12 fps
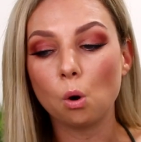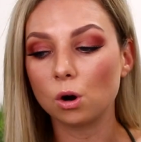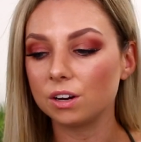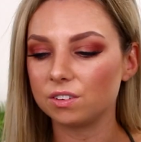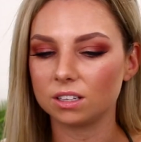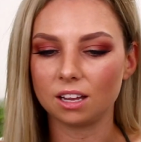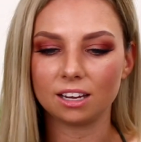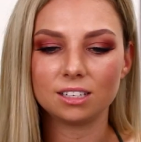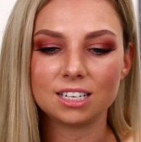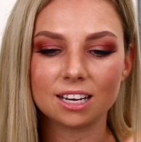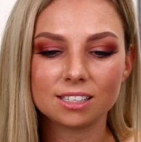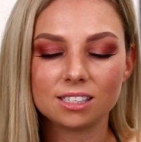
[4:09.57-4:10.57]
or even
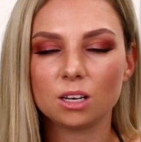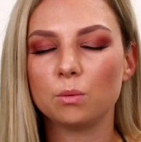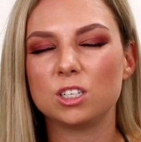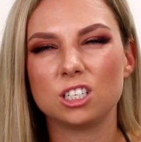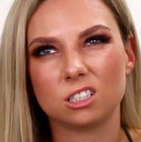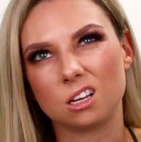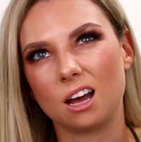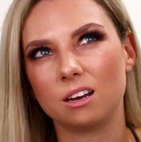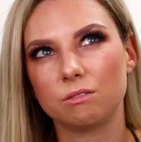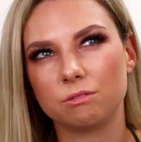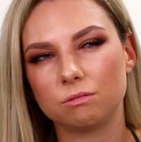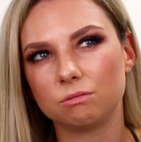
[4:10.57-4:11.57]
like texting, which is
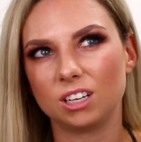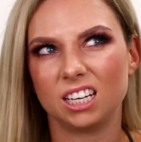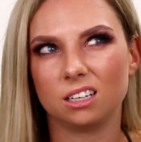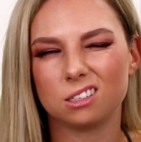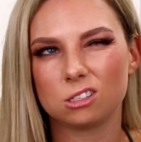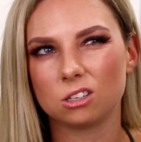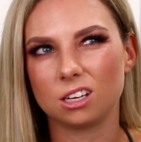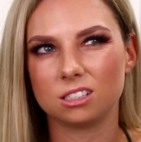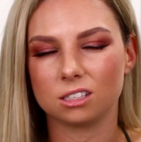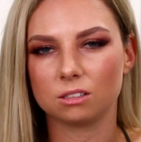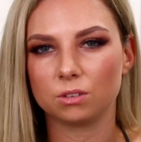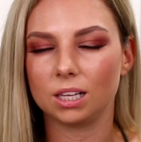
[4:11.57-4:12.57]
kind of written, so
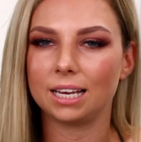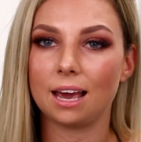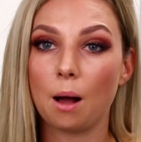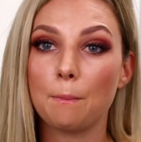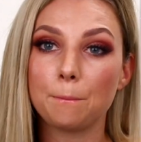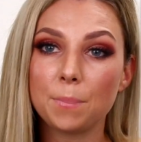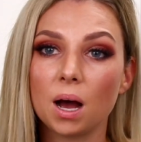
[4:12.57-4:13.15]
that doesn't really count.